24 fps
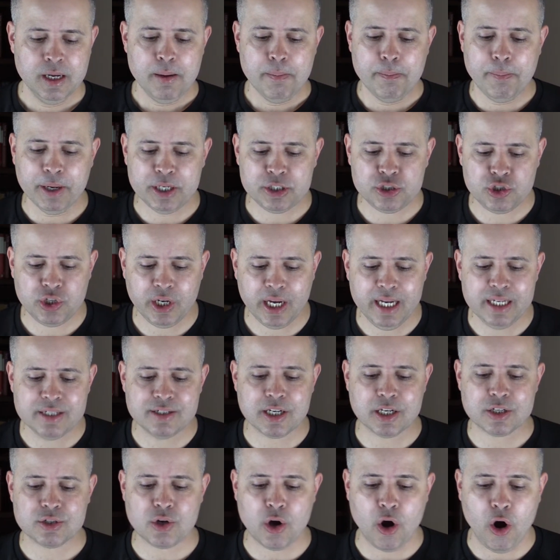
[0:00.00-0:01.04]
but
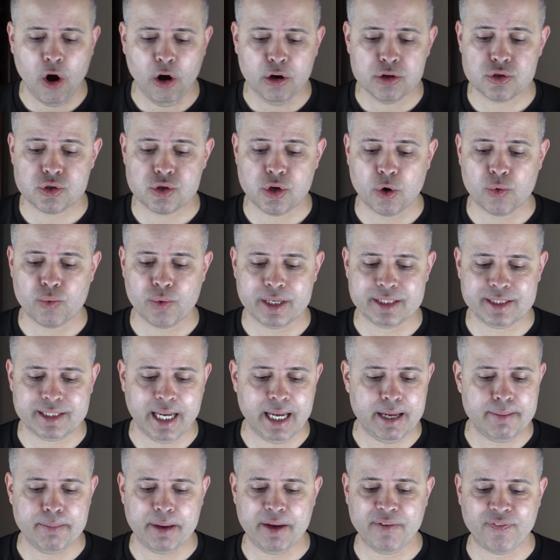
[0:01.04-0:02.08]
Jesus also
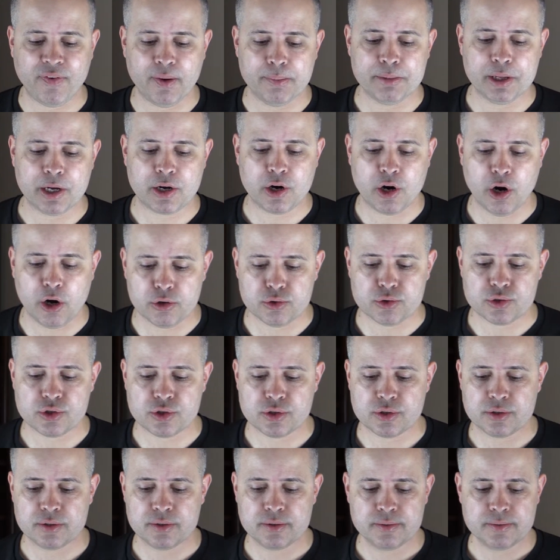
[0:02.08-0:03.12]
redeemed me from the
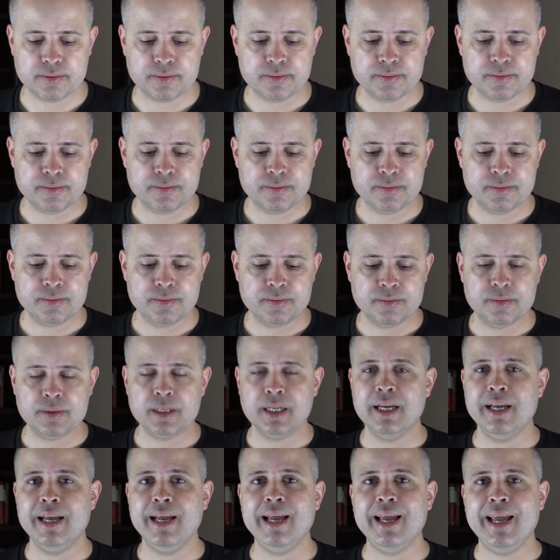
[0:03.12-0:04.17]
curse
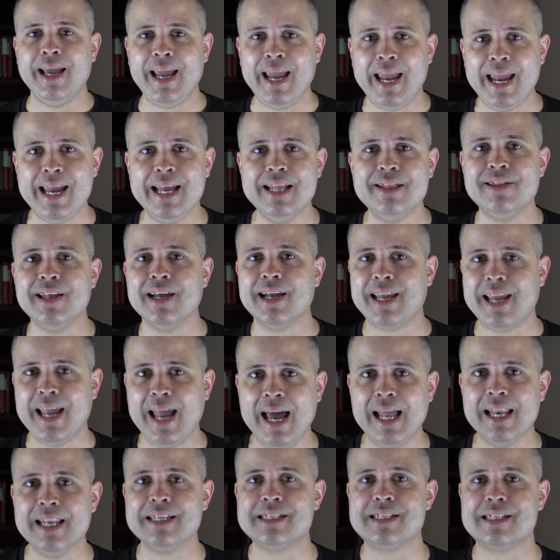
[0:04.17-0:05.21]
and the
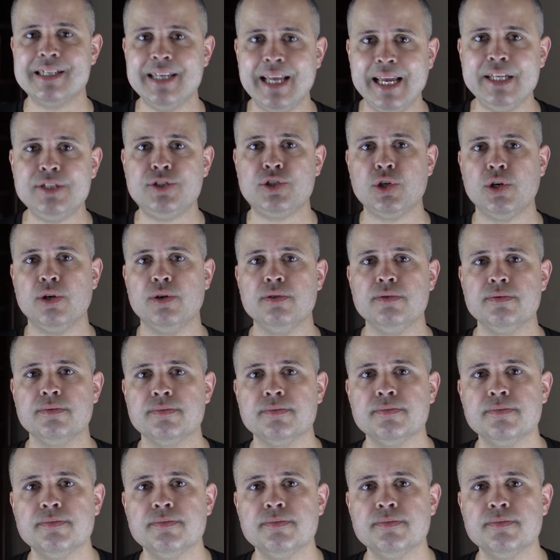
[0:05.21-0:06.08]
callous nature